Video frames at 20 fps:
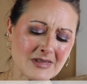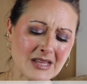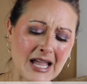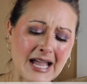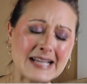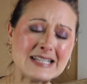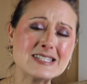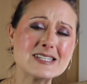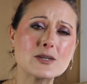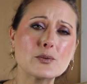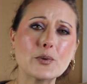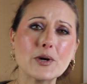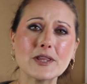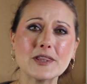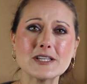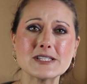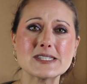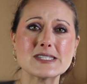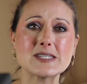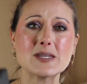I did wear
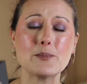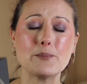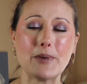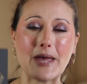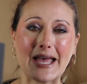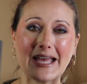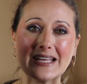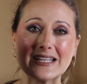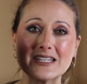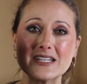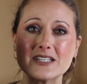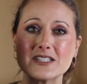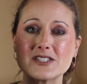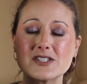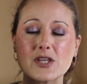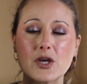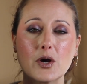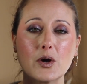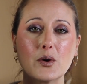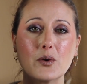this to bed,
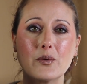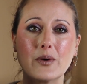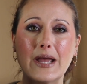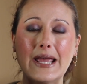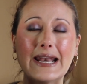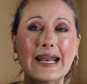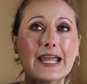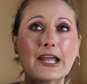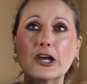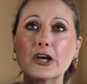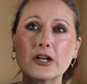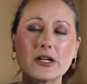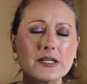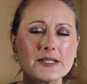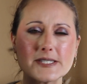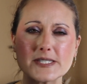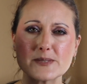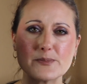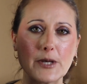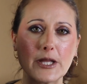so, and I
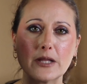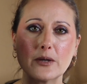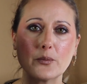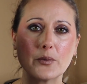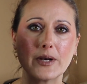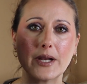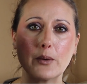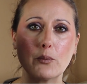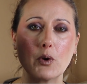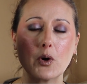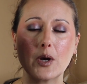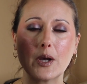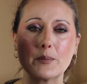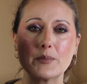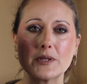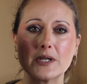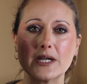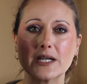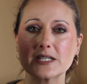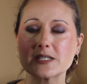couldn't smell it when I woke
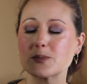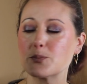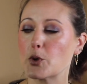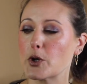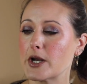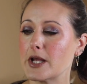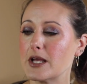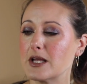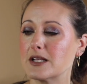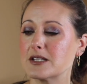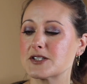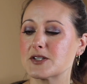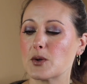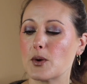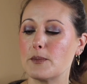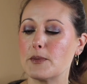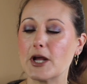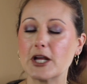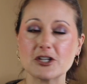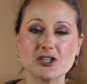up the next morning, so
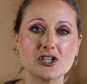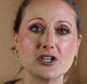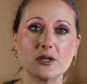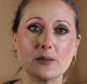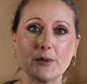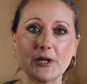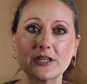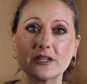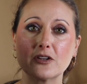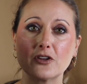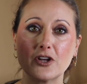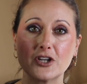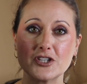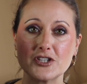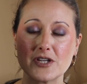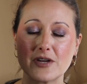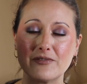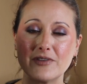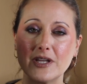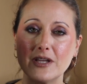I'm not sure about the
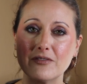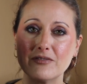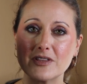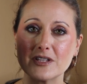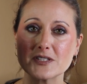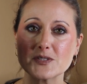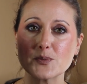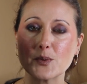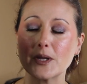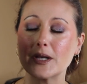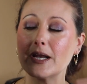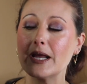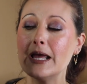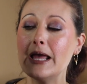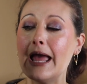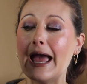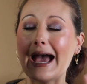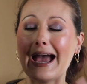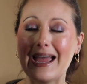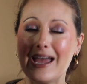longevity of this one.
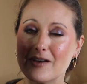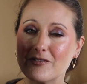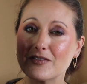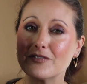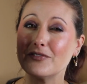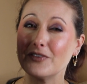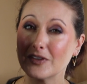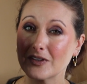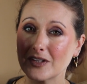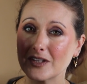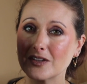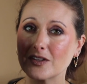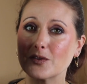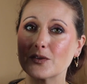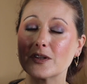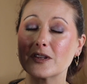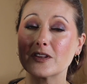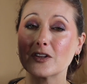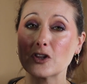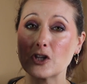I have a feeling though
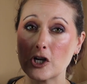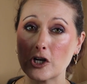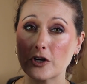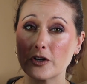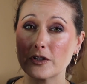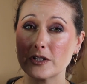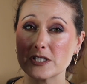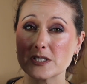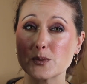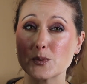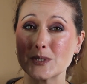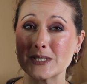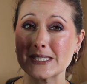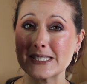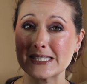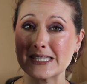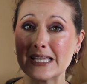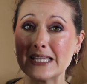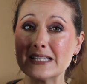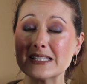that the longer this one
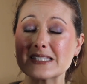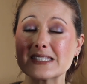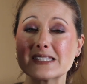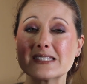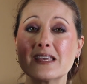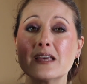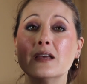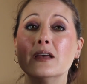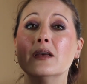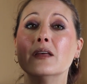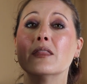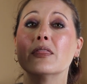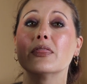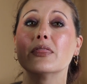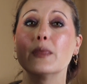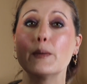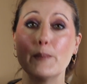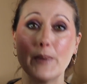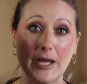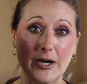sits,
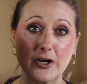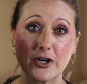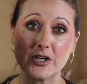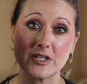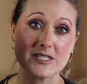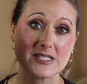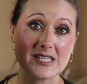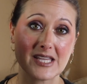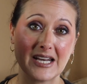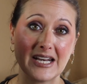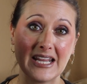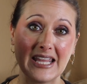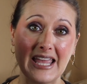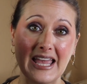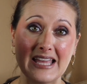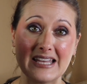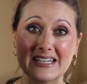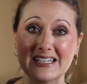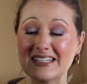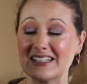the better it's gonna
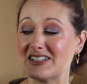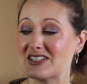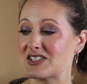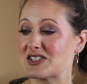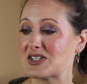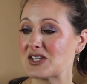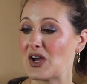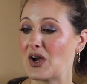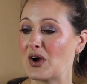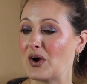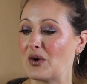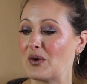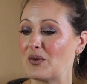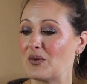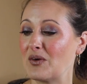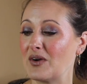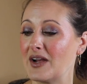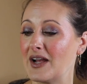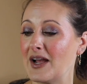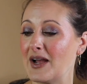get.
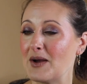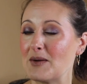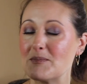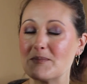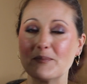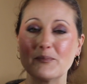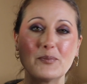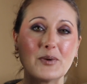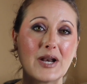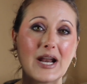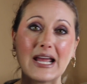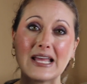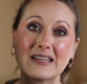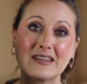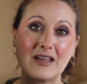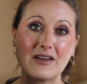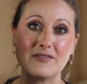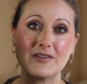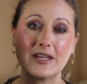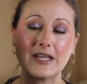So, um, but I
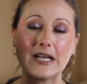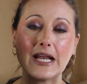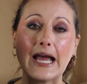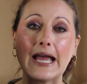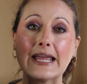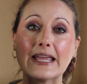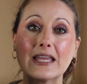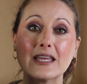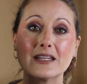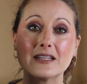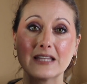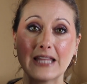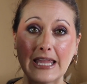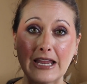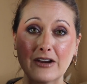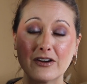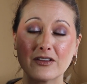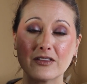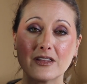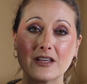love it. I can
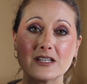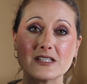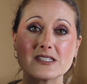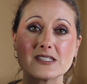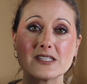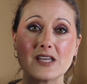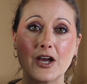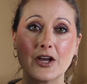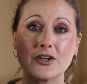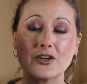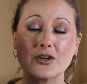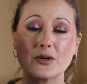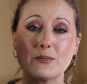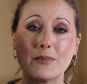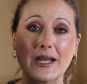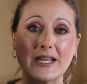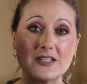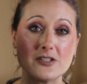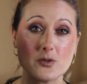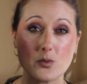layer this under
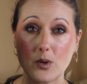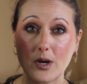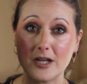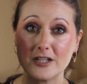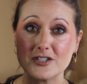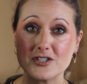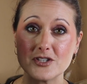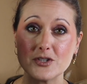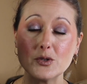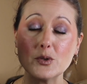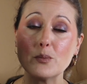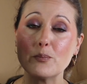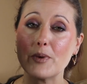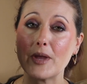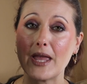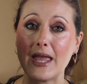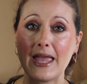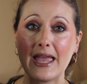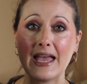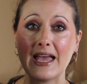my Dua dupe,
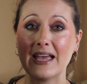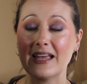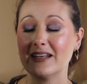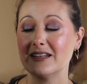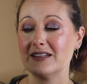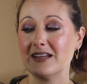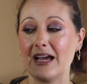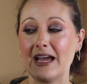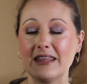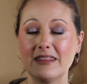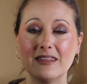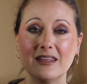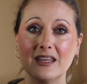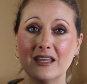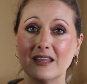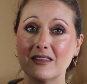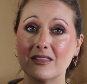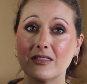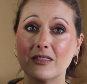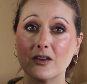and I
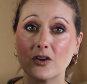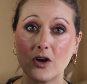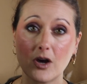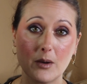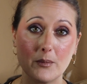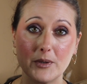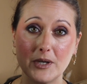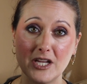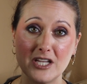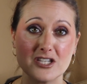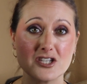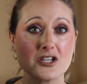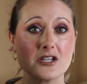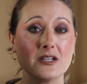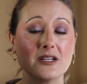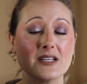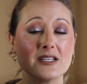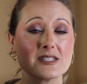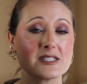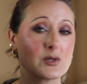think the
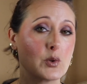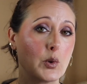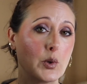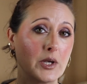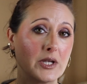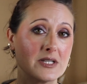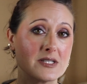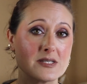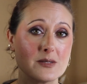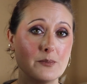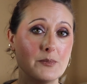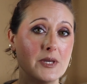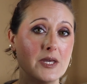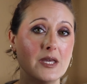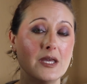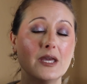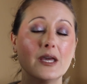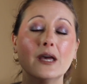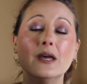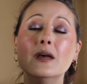combination is going to
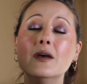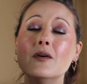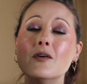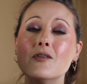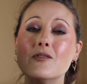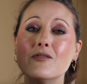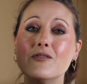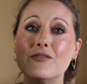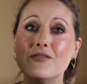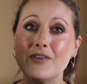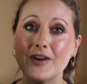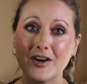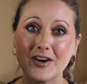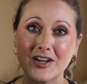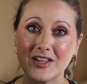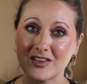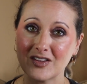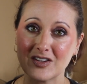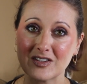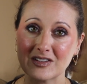be
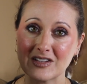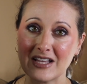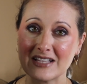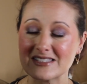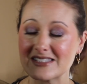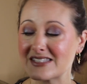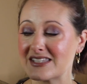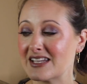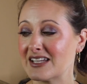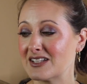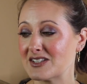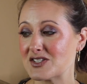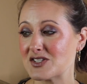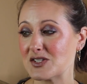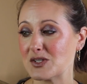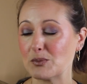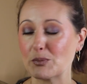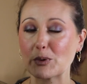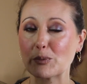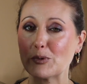very long lasting and
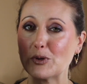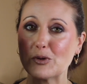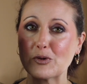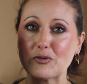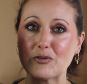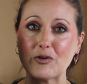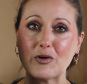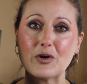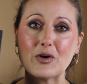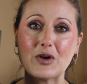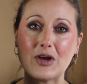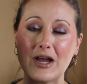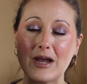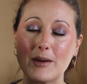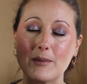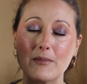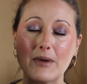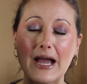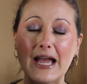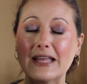super beautiful.
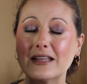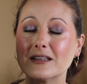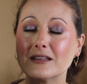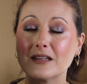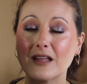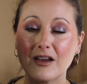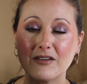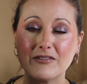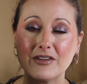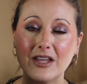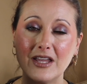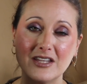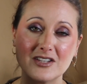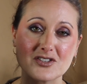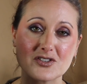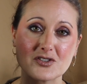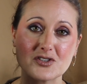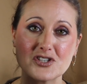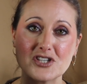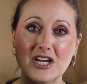Um, I love
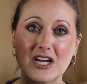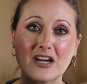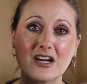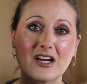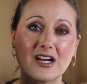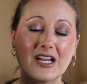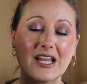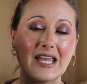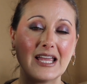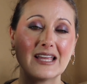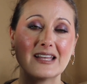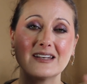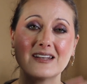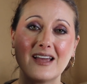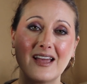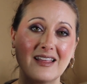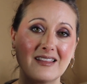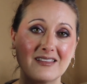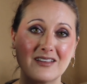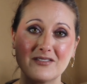Angel Share and
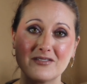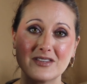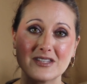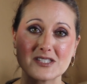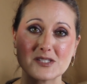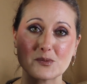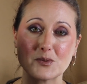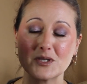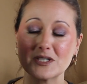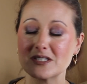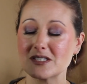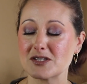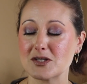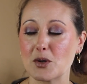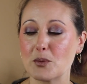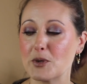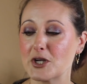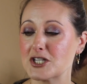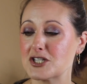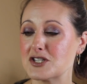I love this one
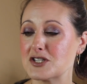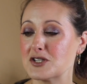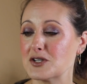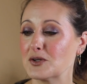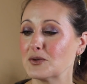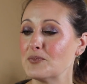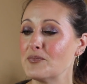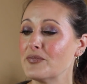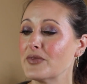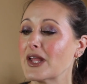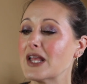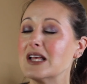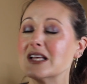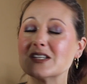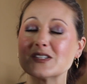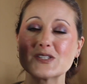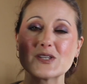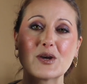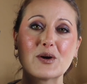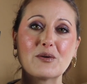so much too.
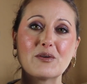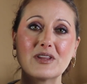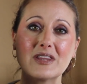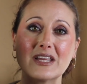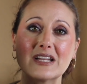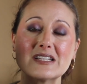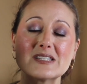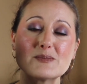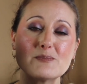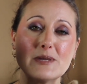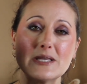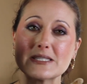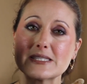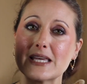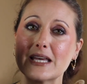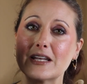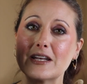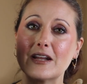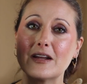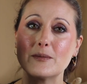So that is
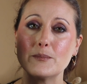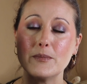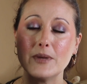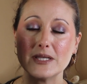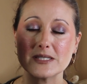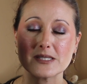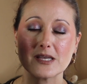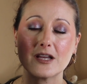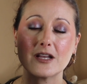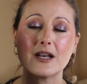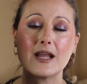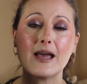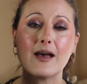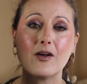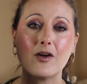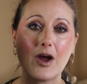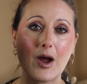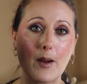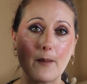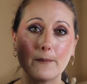Maison, Maison
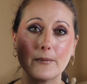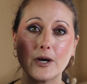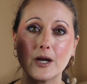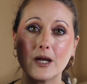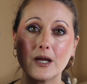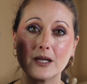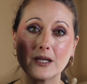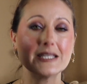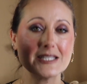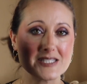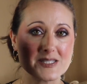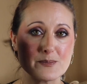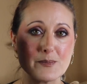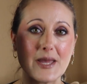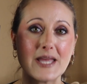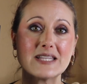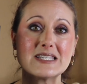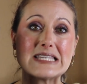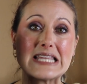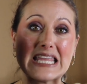Alhambra
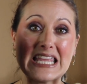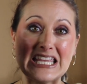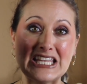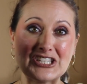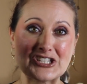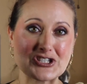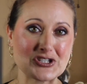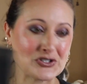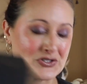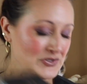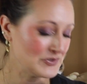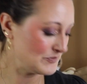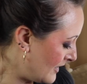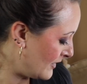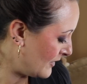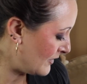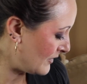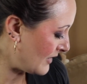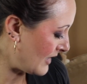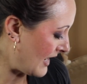Kismet Angel.
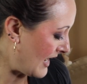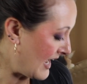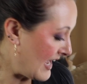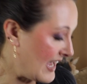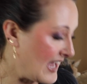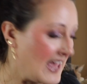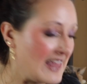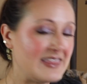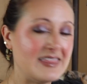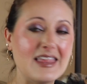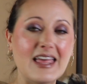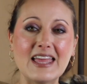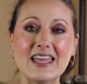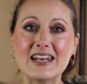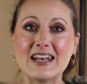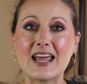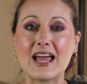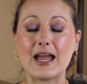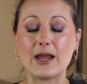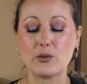Okay, and
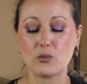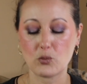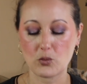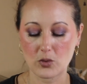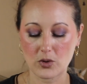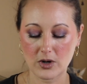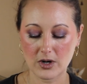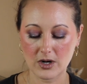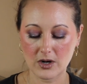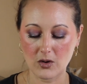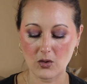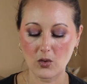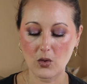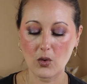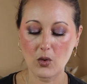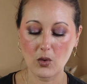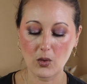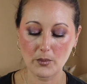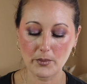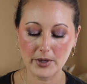then I wore a
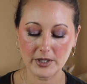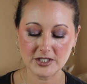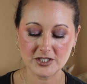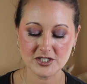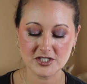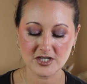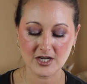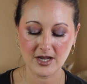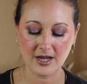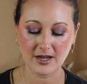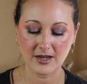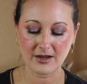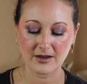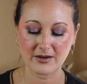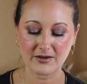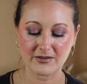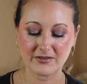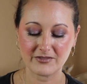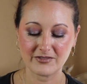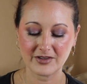whole bunch
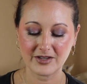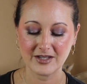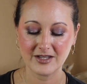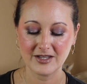of